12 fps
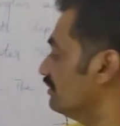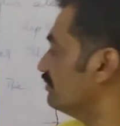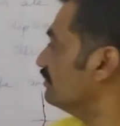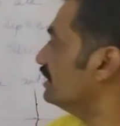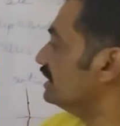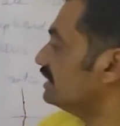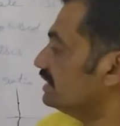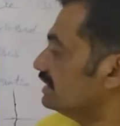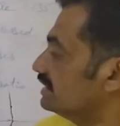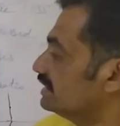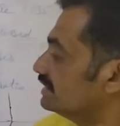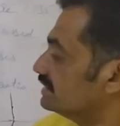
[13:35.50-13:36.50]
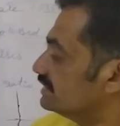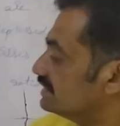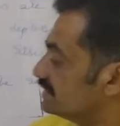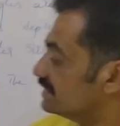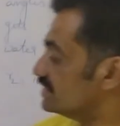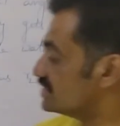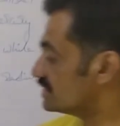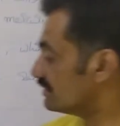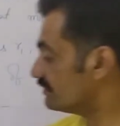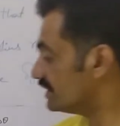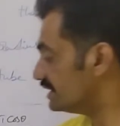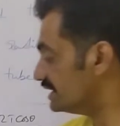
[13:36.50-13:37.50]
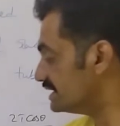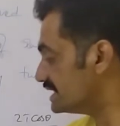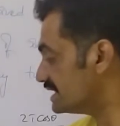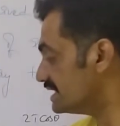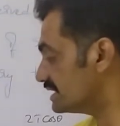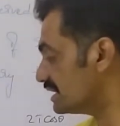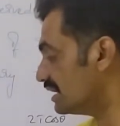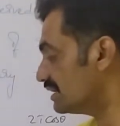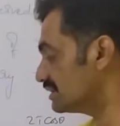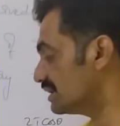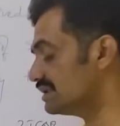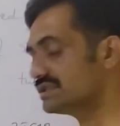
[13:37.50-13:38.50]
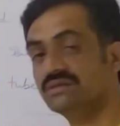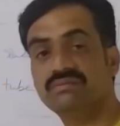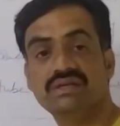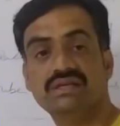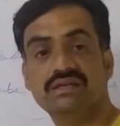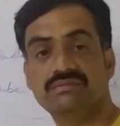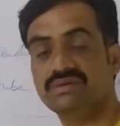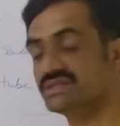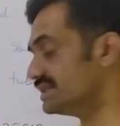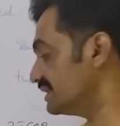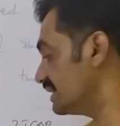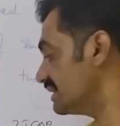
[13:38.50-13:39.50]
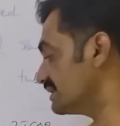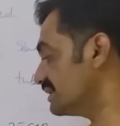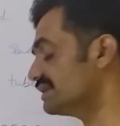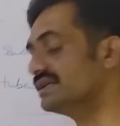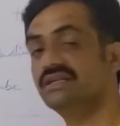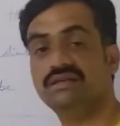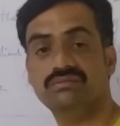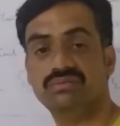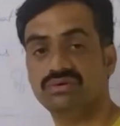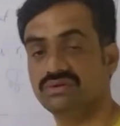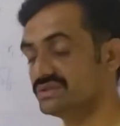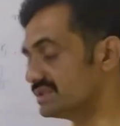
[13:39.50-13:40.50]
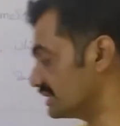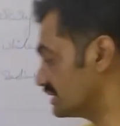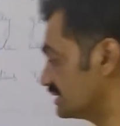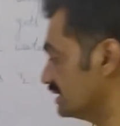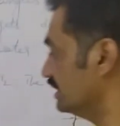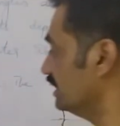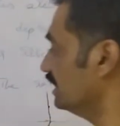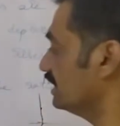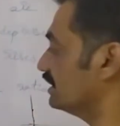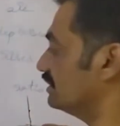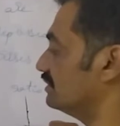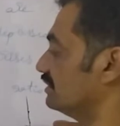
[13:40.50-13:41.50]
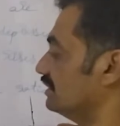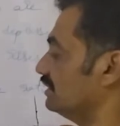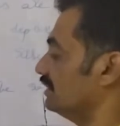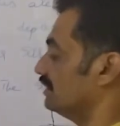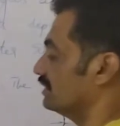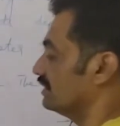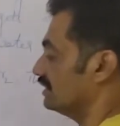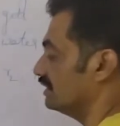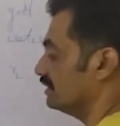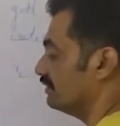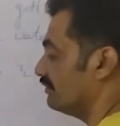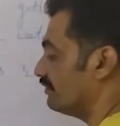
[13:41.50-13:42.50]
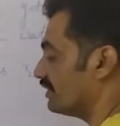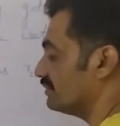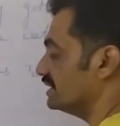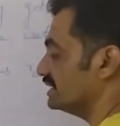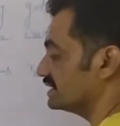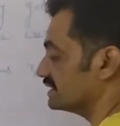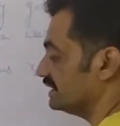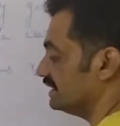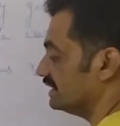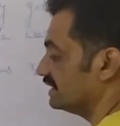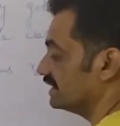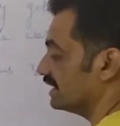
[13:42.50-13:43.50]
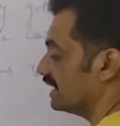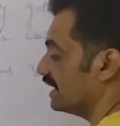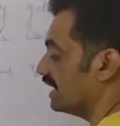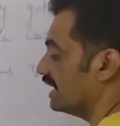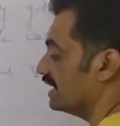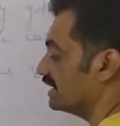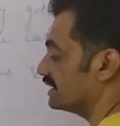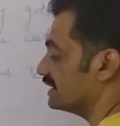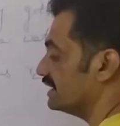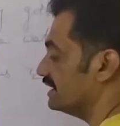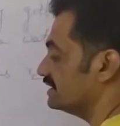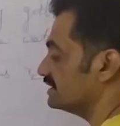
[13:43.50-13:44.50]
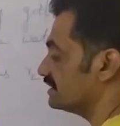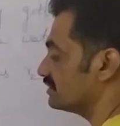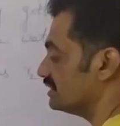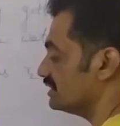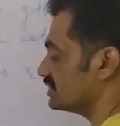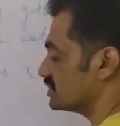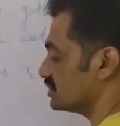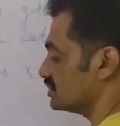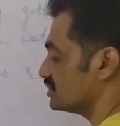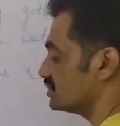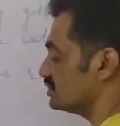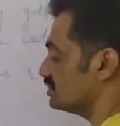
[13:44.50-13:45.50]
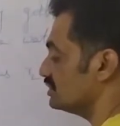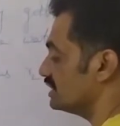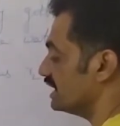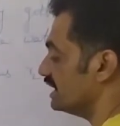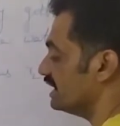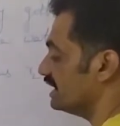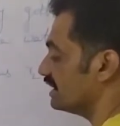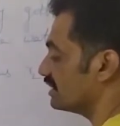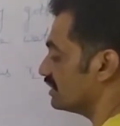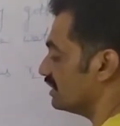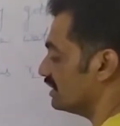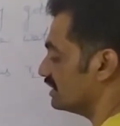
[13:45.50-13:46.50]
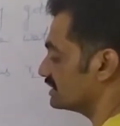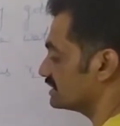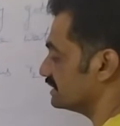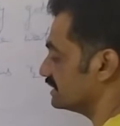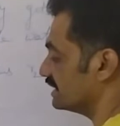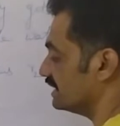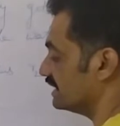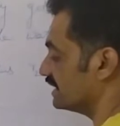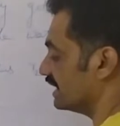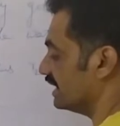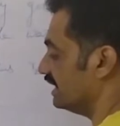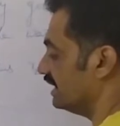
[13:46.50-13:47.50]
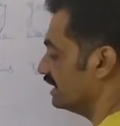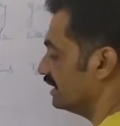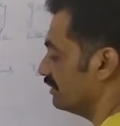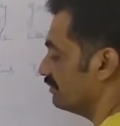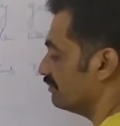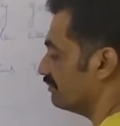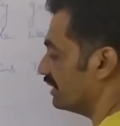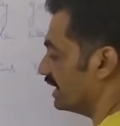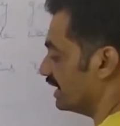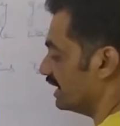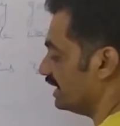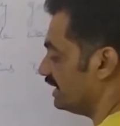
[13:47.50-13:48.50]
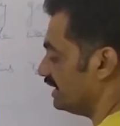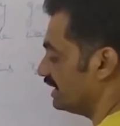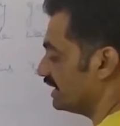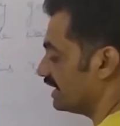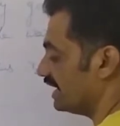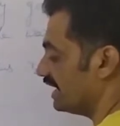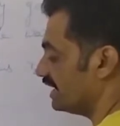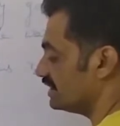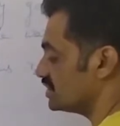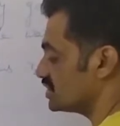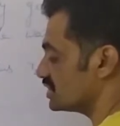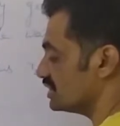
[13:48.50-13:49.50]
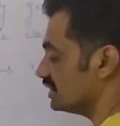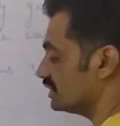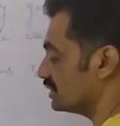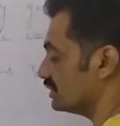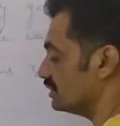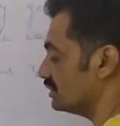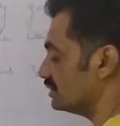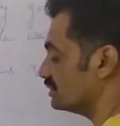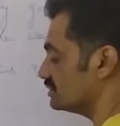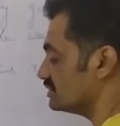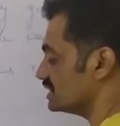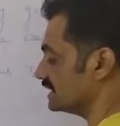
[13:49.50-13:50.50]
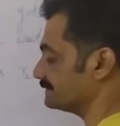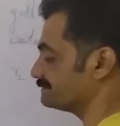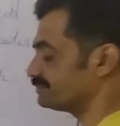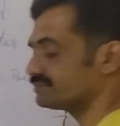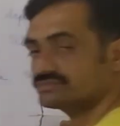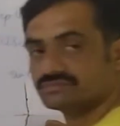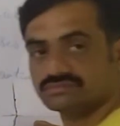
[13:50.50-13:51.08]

where the ratio of the densities has also been represented as 13.6. Now from this r is equals to 2t cos theta by h rho g.